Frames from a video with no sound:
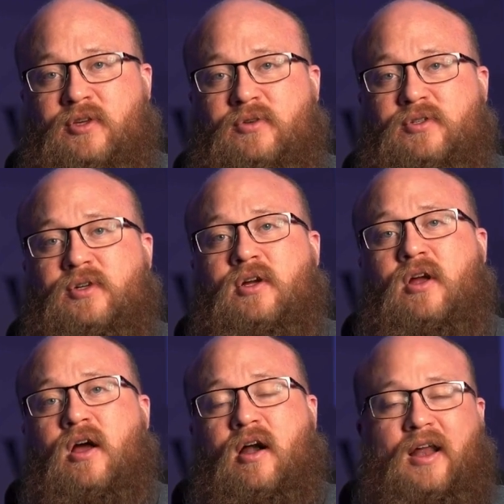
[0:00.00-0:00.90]
user
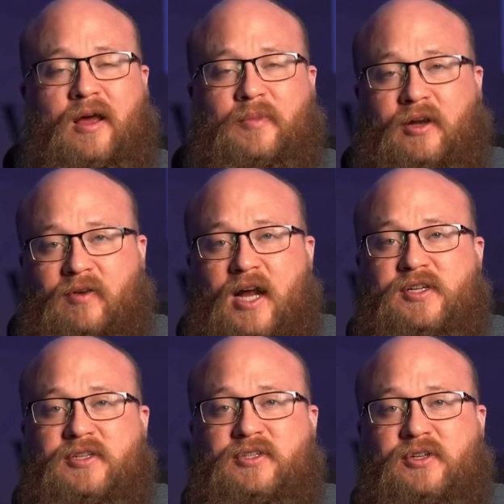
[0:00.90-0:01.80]
on how many
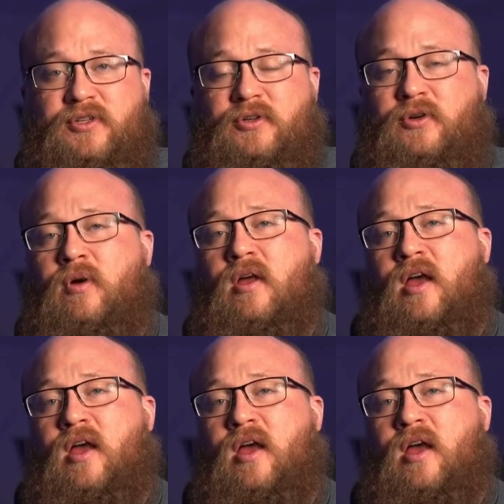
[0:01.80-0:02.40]
ratchets to do,